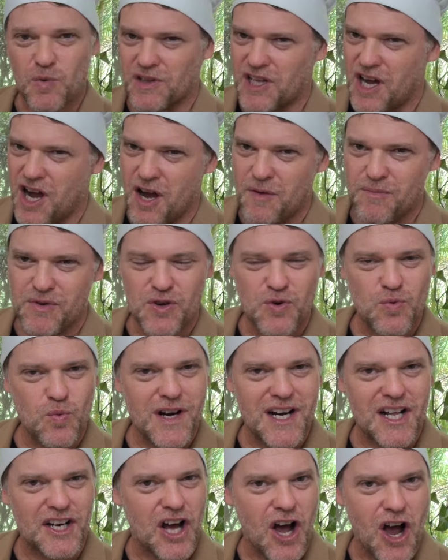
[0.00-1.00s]
Well, I hope you
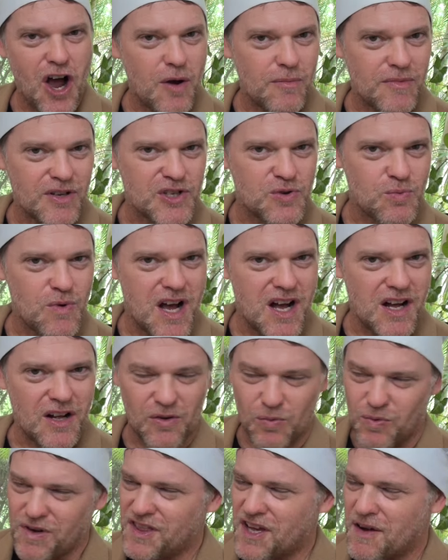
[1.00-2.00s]
win at home as
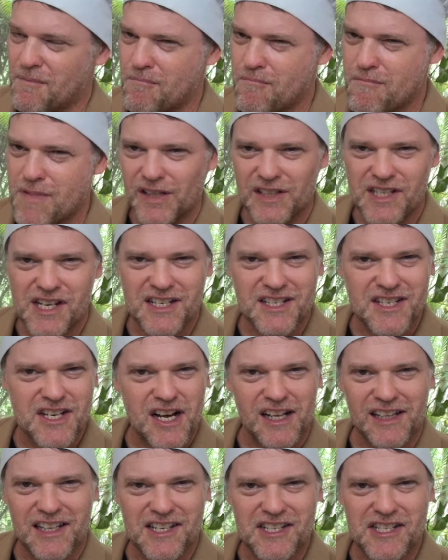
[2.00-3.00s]
well with the million
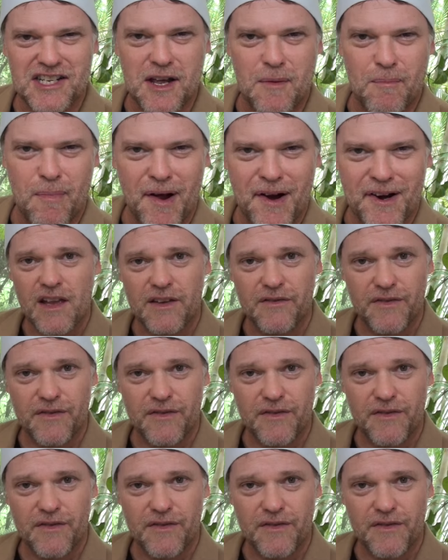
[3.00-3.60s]
dollar dip.